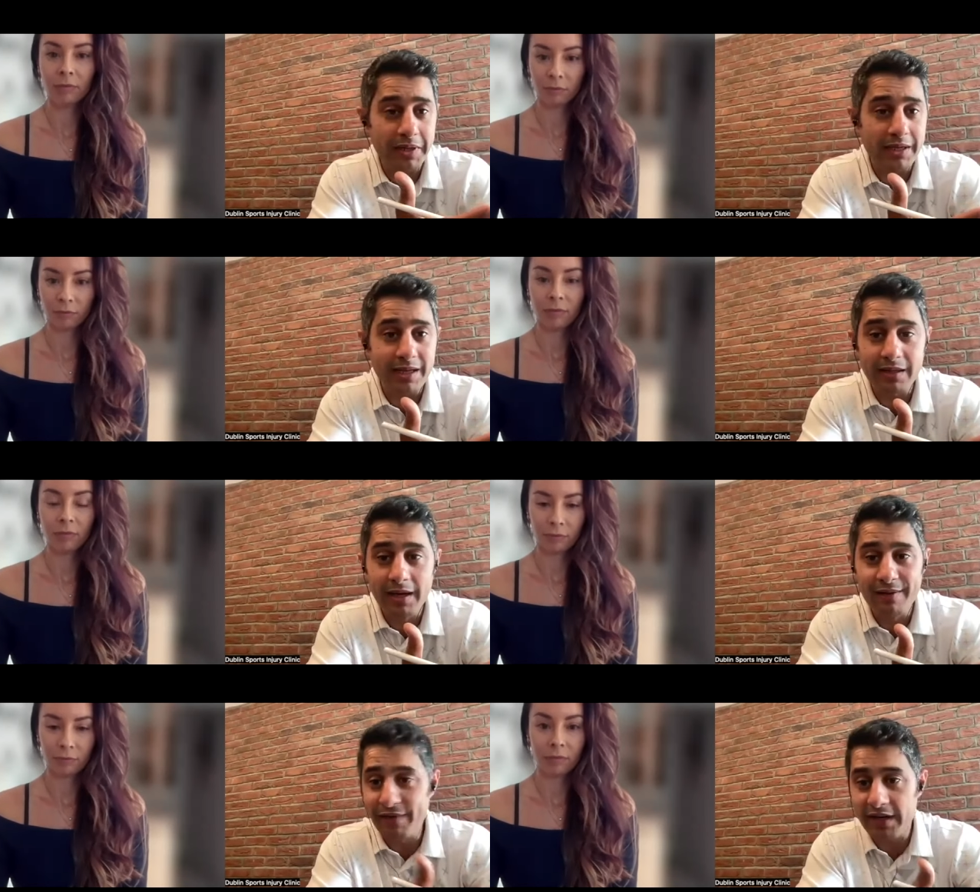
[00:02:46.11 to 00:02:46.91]
Speaker 1: That
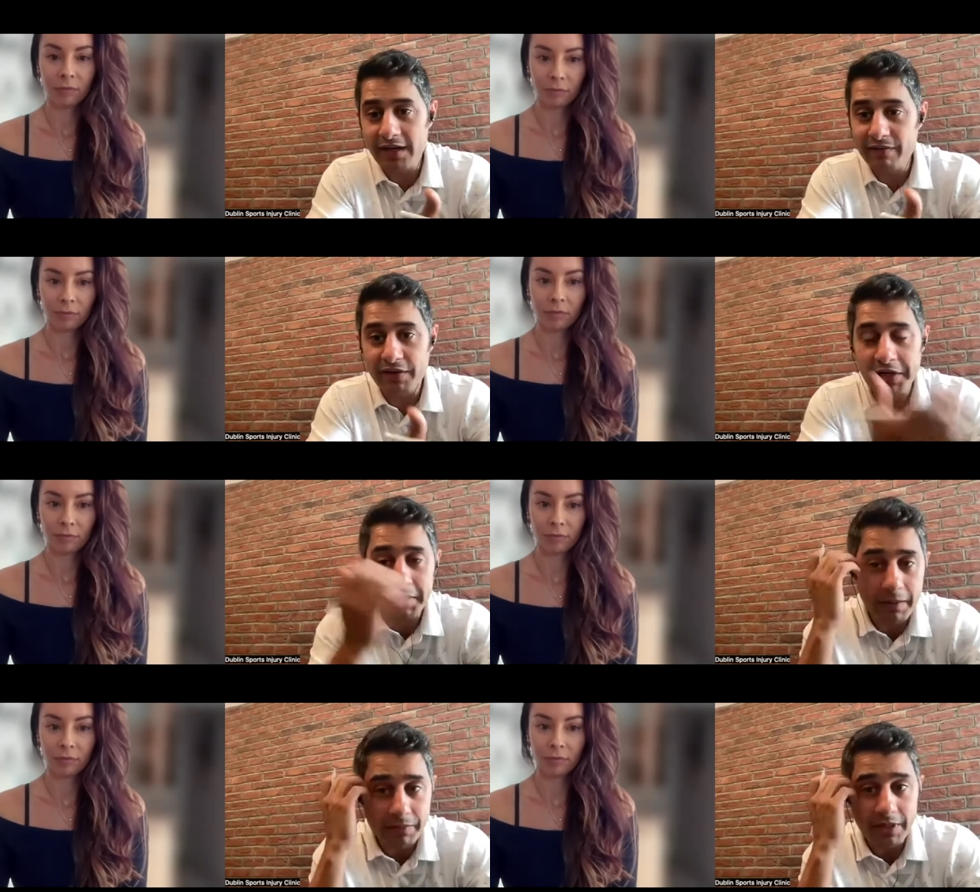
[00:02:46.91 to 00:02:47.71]
better ever gonna
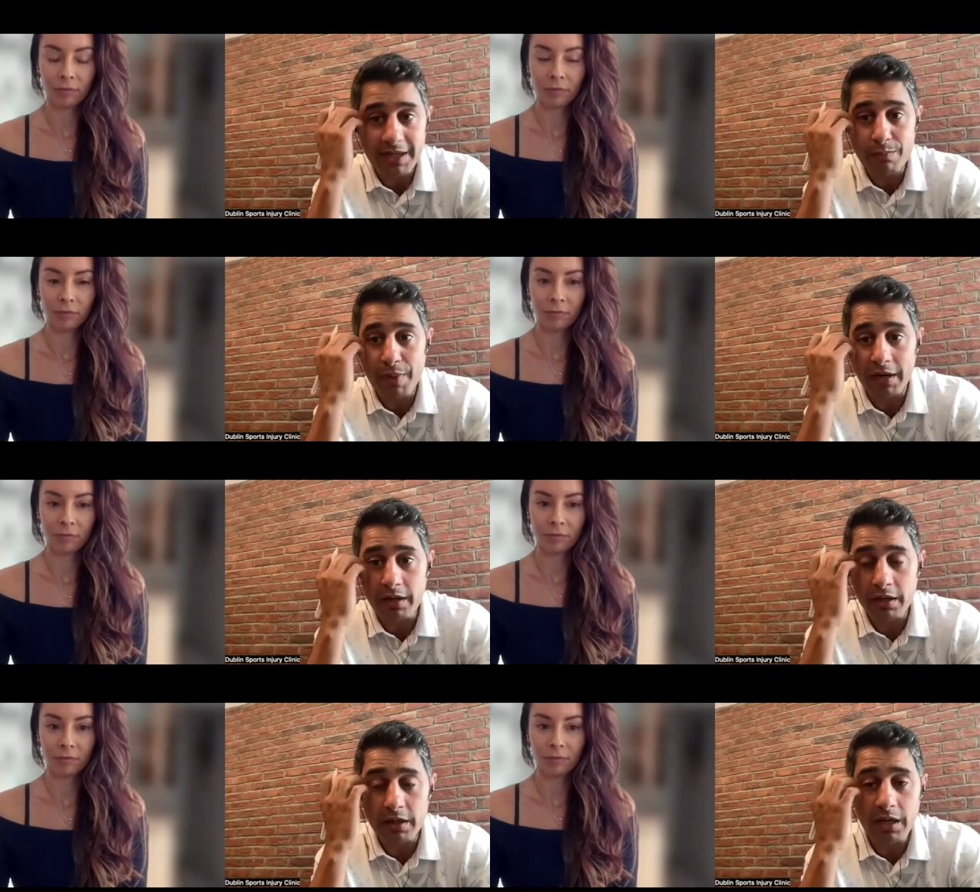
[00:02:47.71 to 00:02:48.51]
I'm gonna get
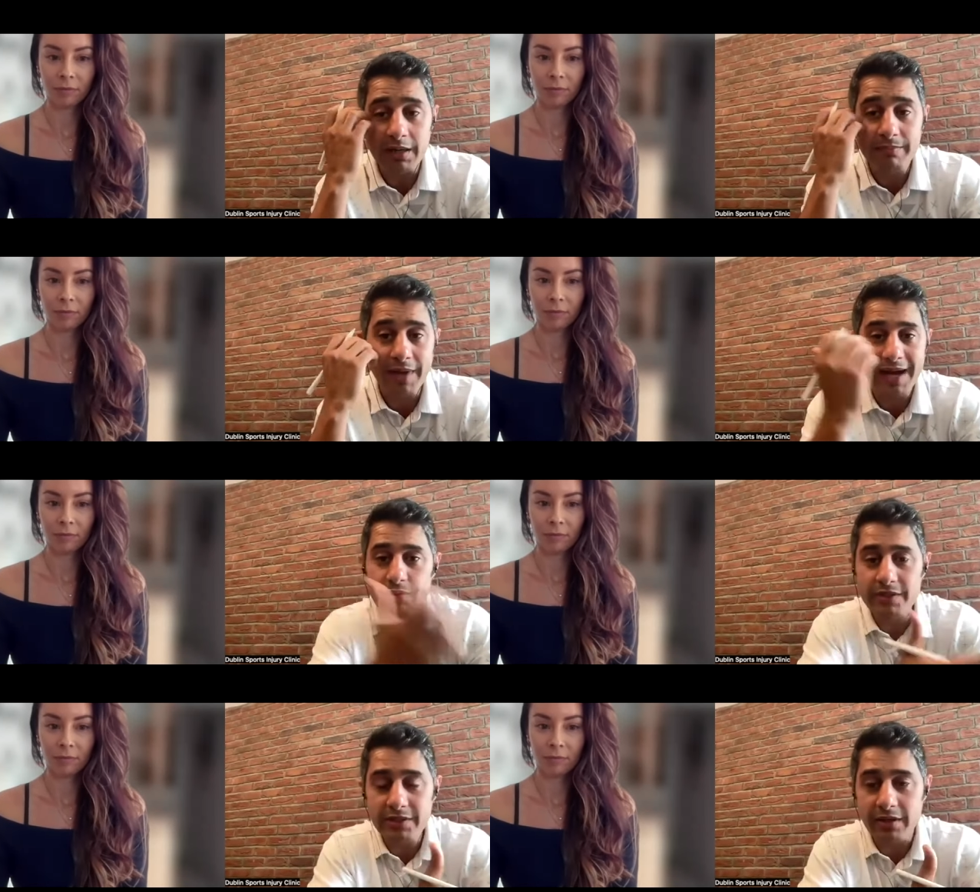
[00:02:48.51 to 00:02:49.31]
better. Um, how
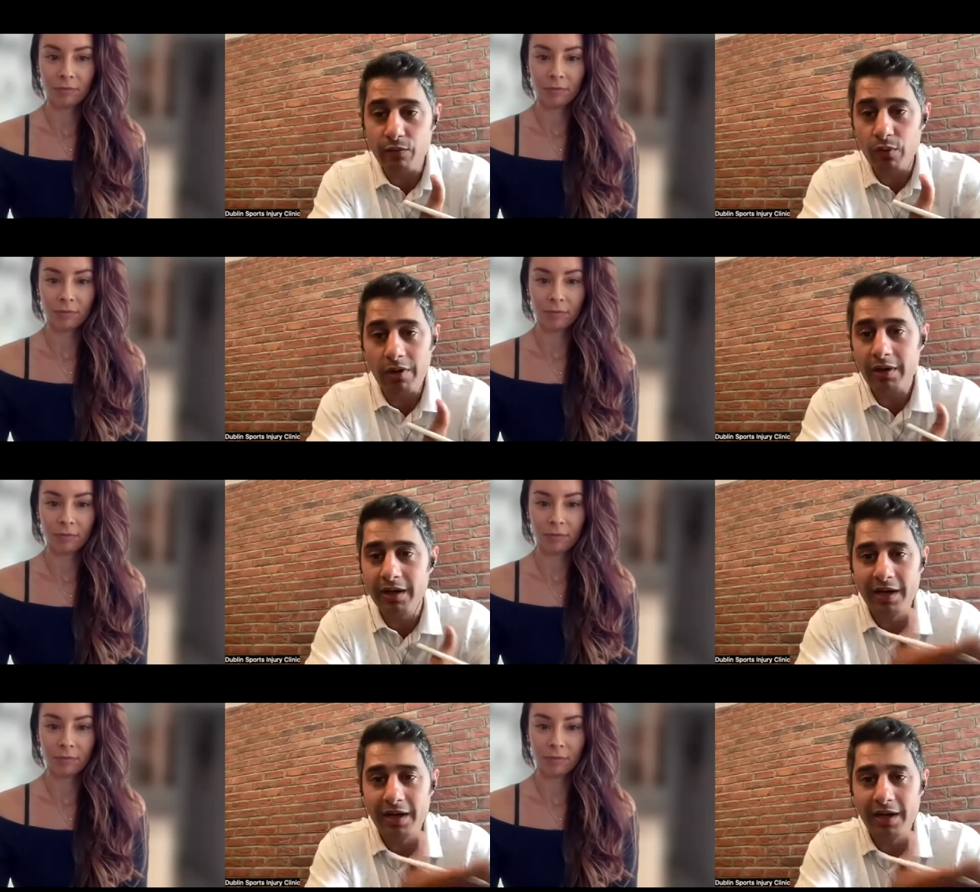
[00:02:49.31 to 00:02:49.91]
this gonna work?